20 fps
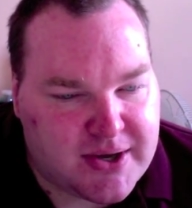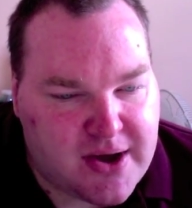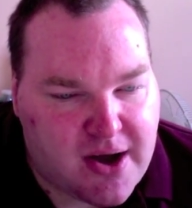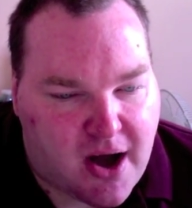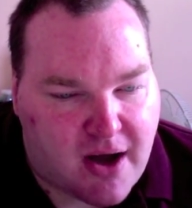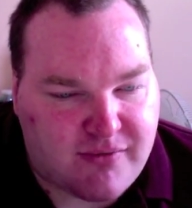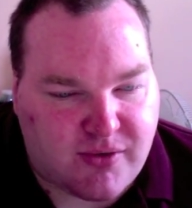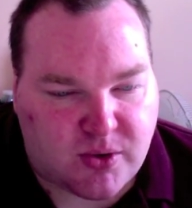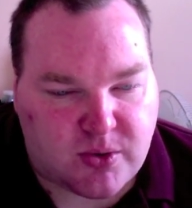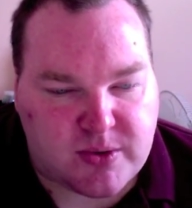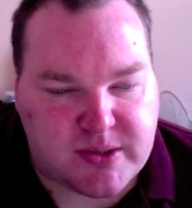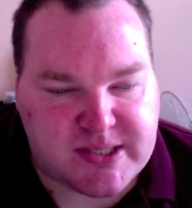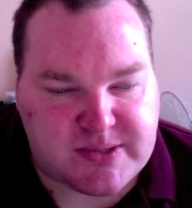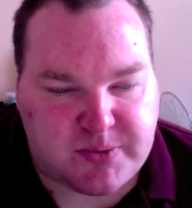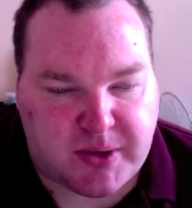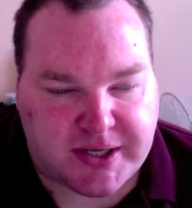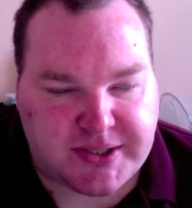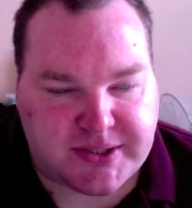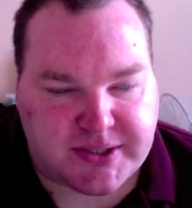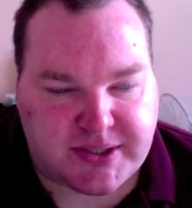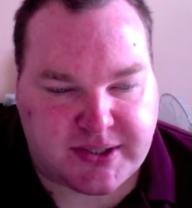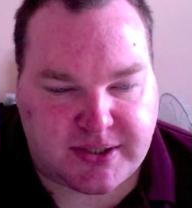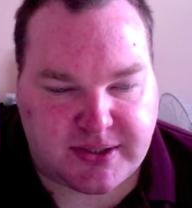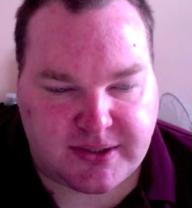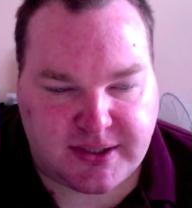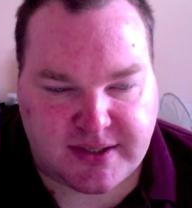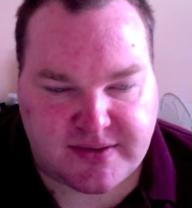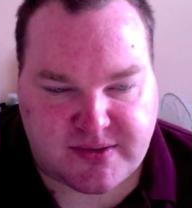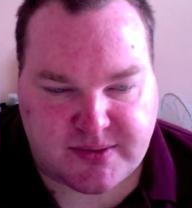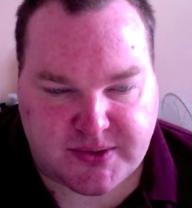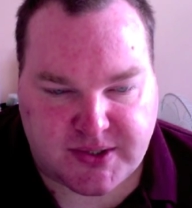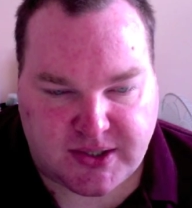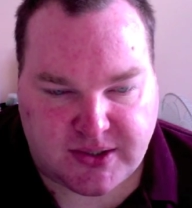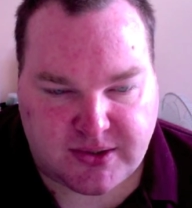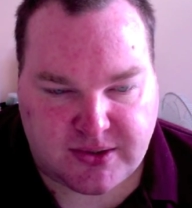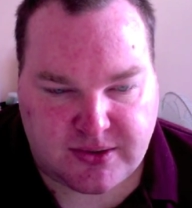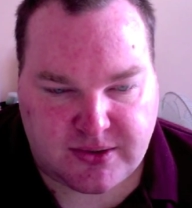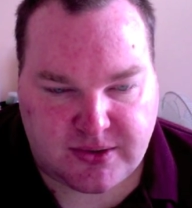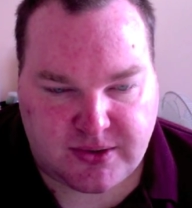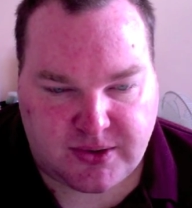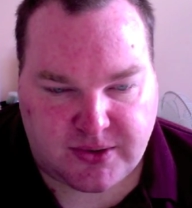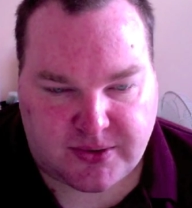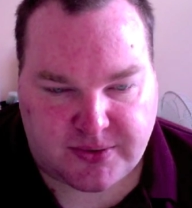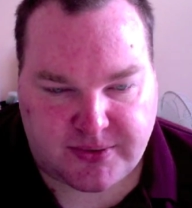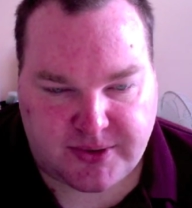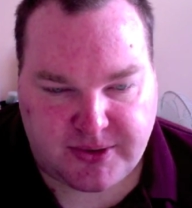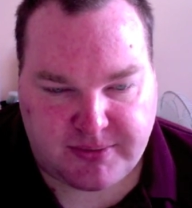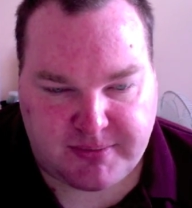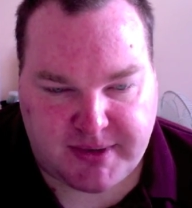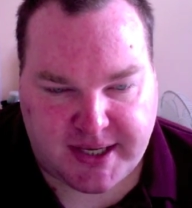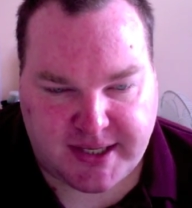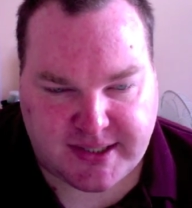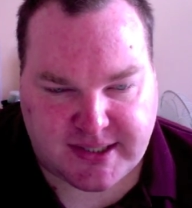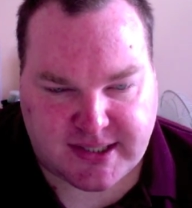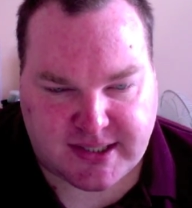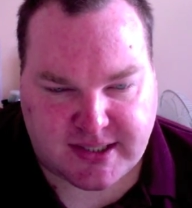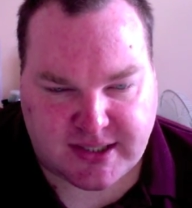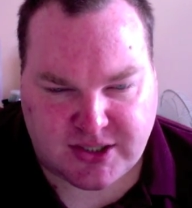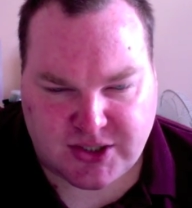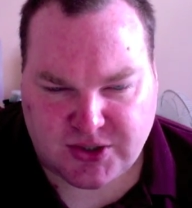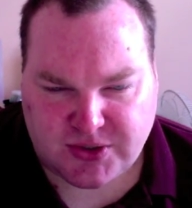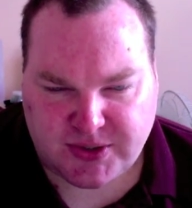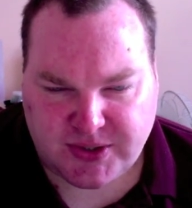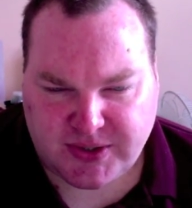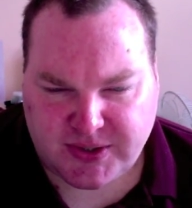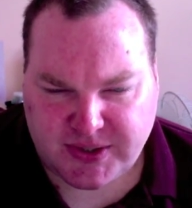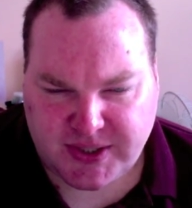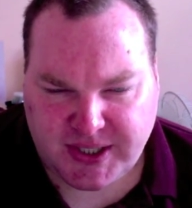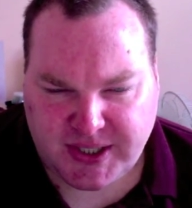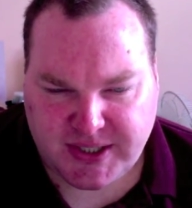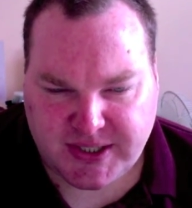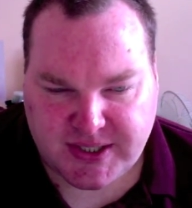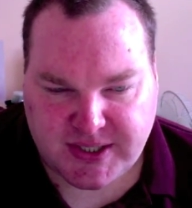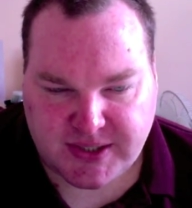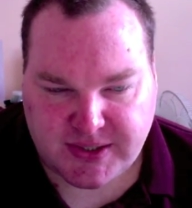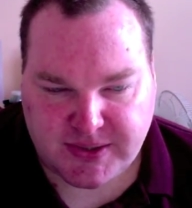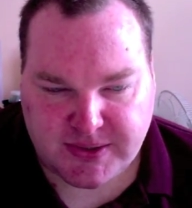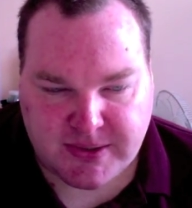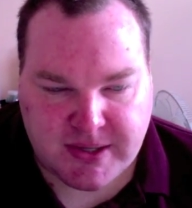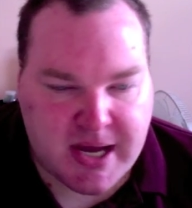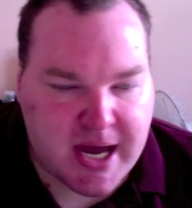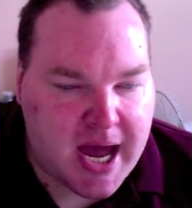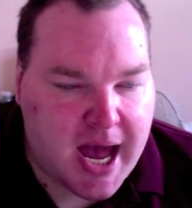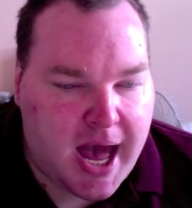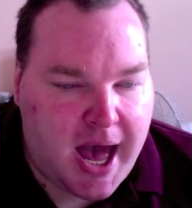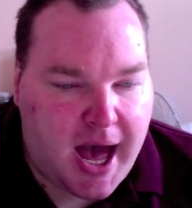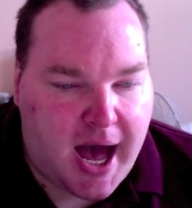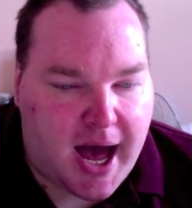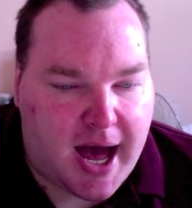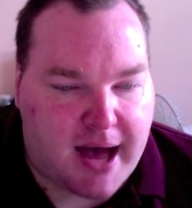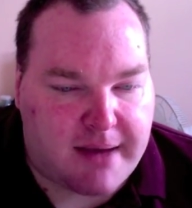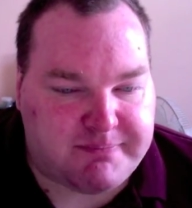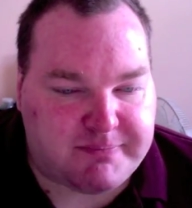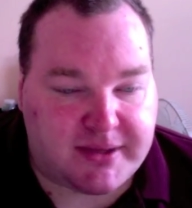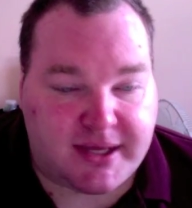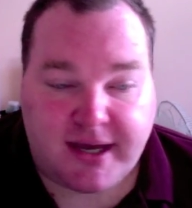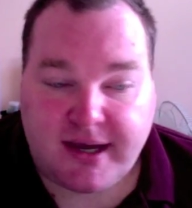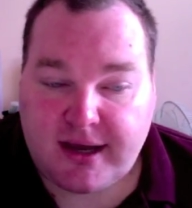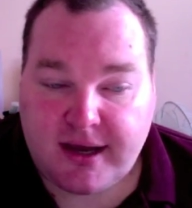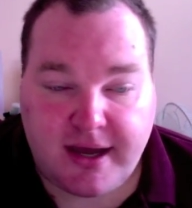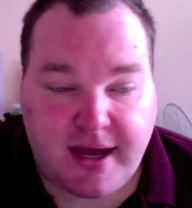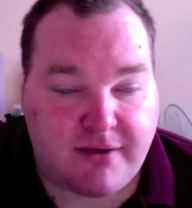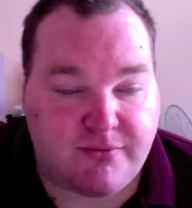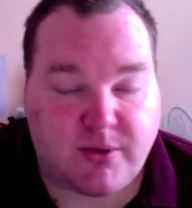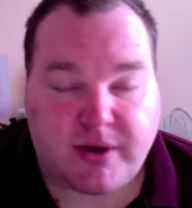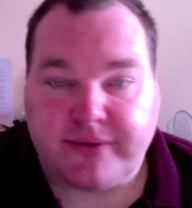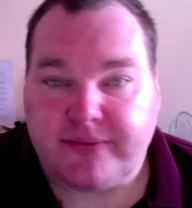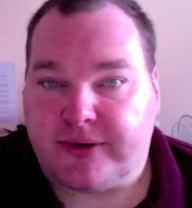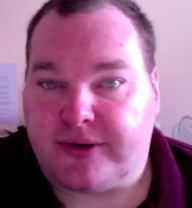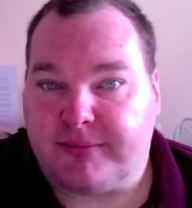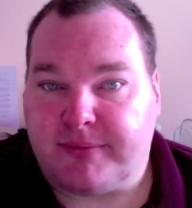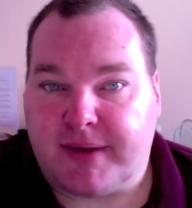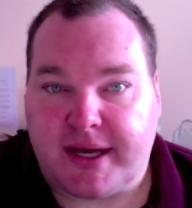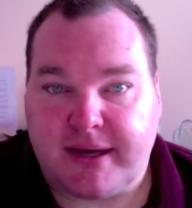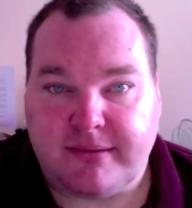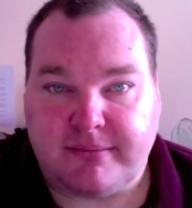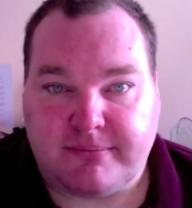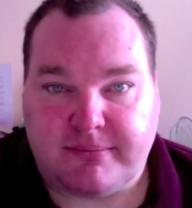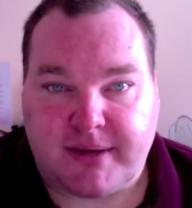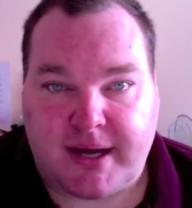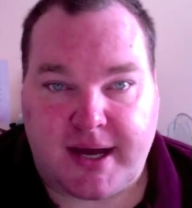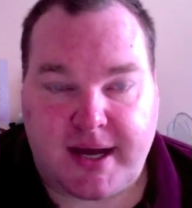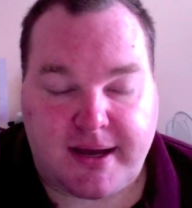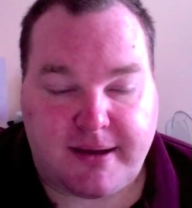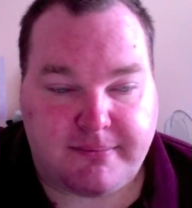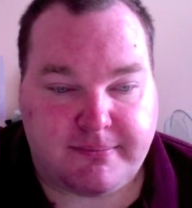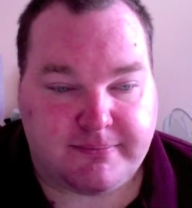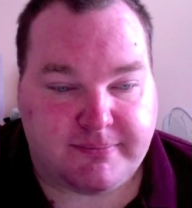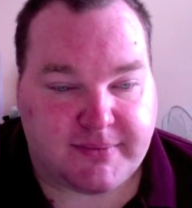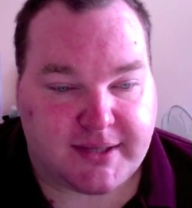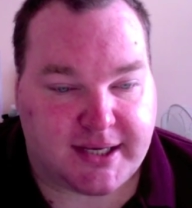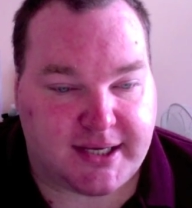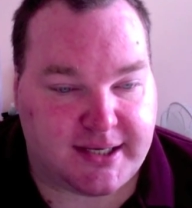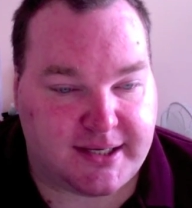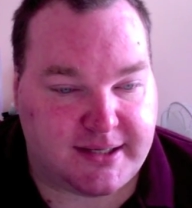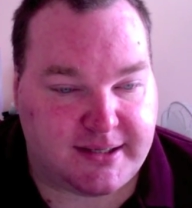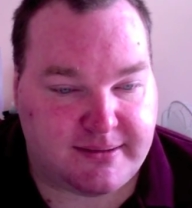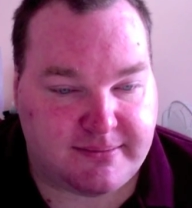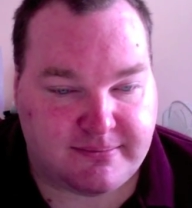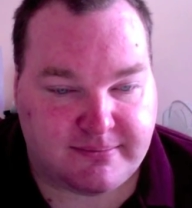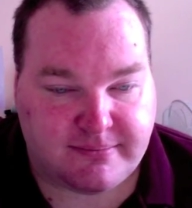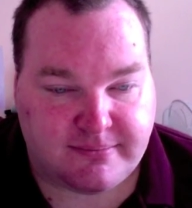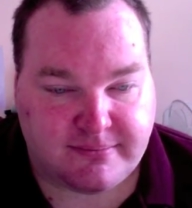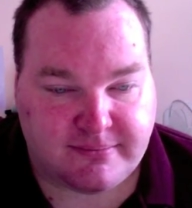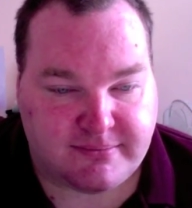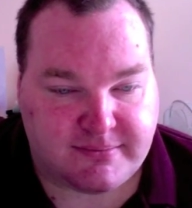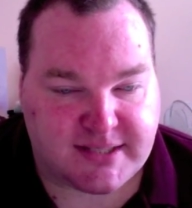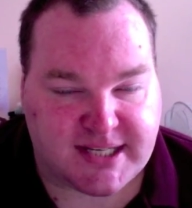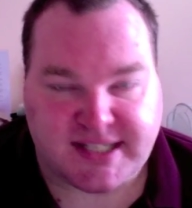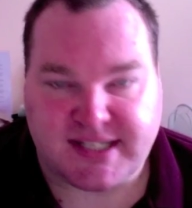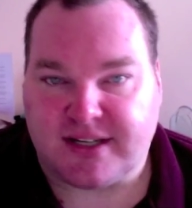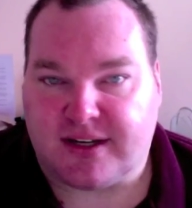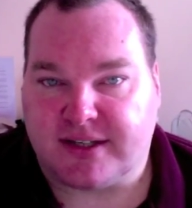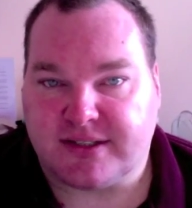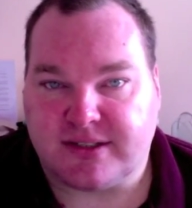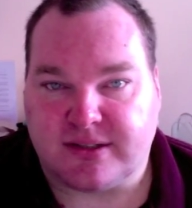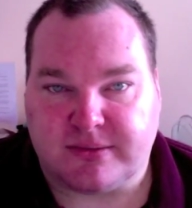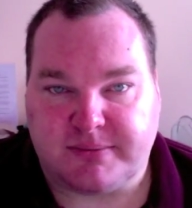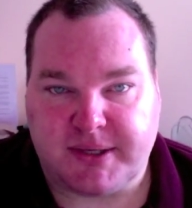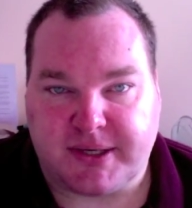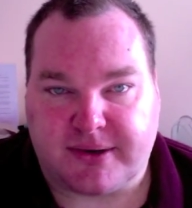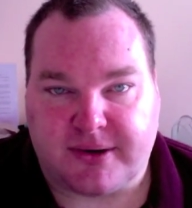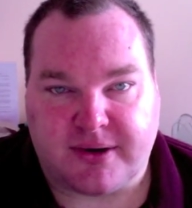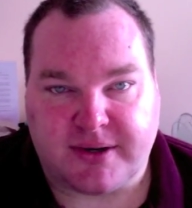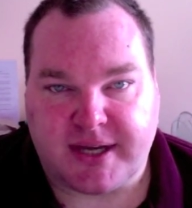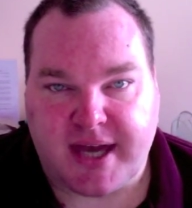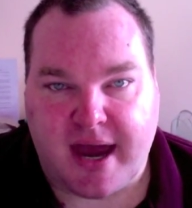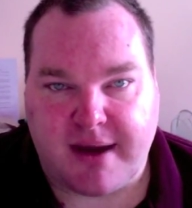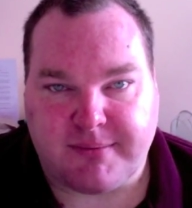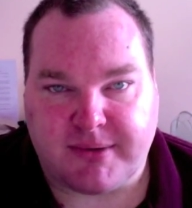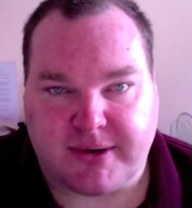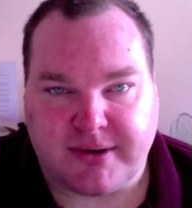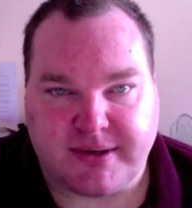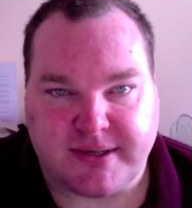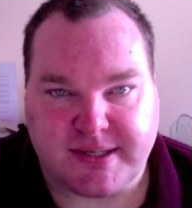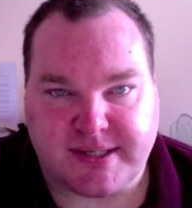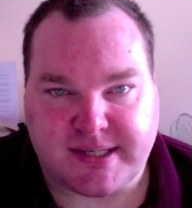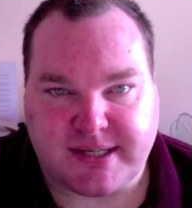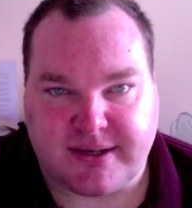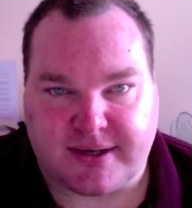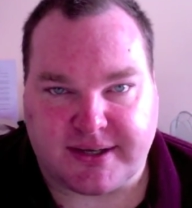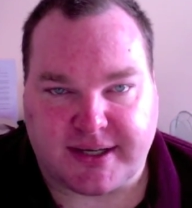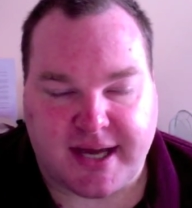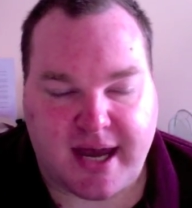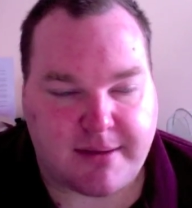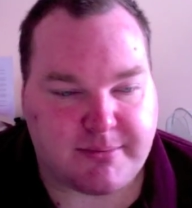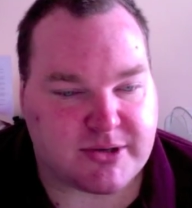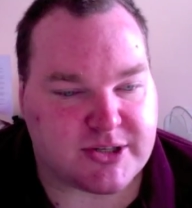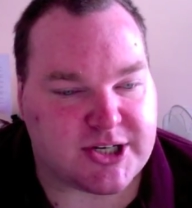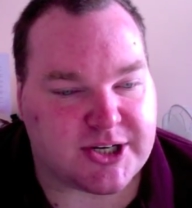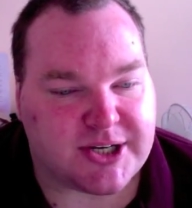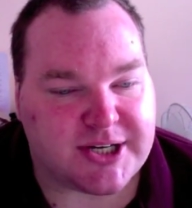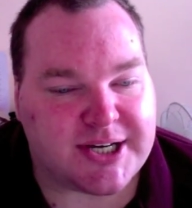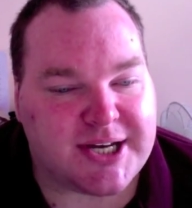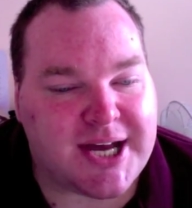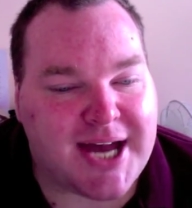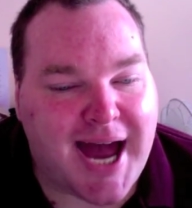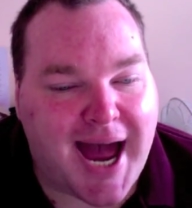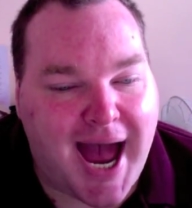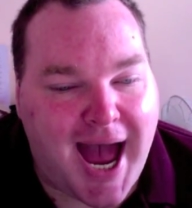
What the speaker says: I've always wondered who lives with you. Your roommates enjoy cooking too. Yeah, I have one roommate. He doesn't like to appear on camera. He's kind of camera shy.